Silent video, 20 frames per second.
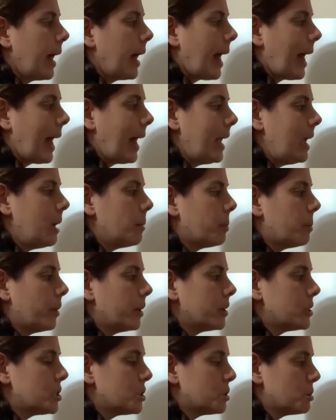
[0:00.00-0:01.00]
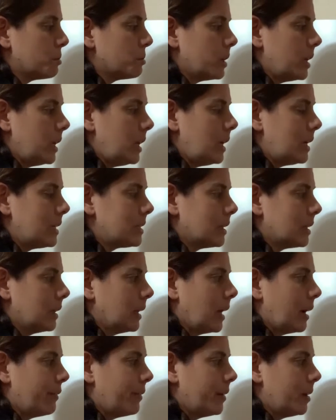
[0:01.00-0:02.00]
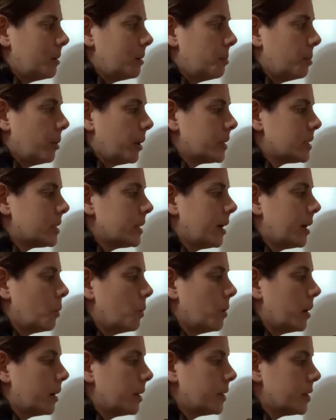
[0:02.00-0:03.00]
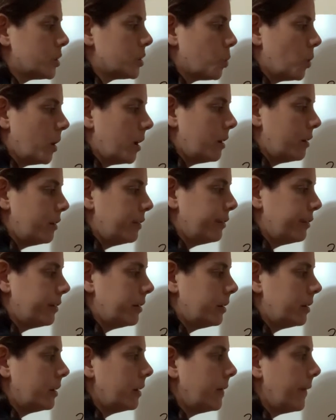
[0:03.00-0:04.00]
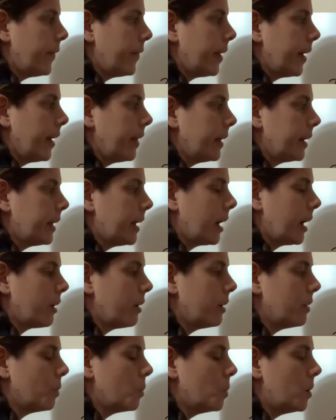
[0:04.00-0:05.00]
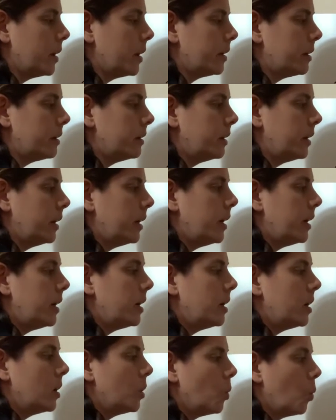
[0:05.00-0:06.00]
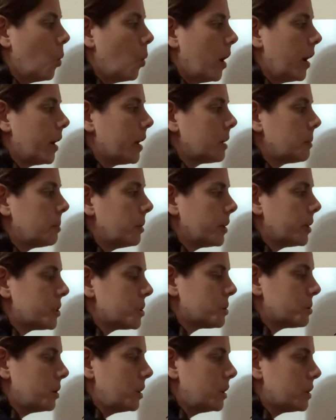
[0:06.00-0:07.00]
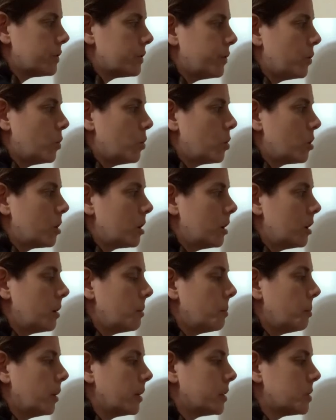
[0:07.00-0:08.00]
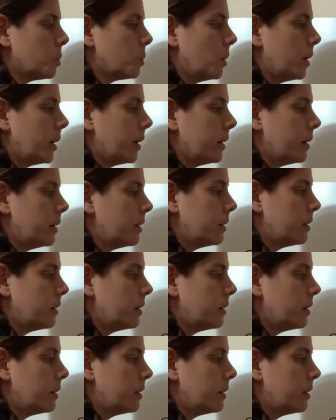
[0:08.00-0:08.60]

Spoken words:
8 plus 3 is 11, plus that 1 is 12, and then carry the 1. 1 plus 3 is 4, plus 1